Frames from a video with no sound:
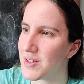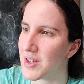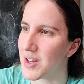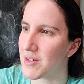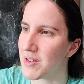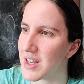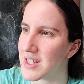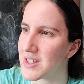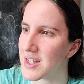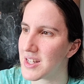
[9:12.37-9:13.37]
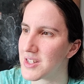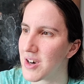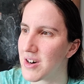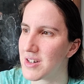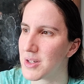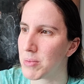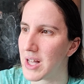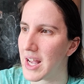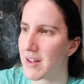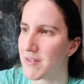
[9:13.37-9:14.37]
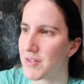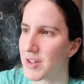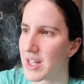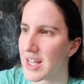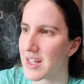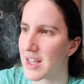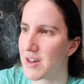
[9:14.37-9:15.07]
you know, it's hard to plan for like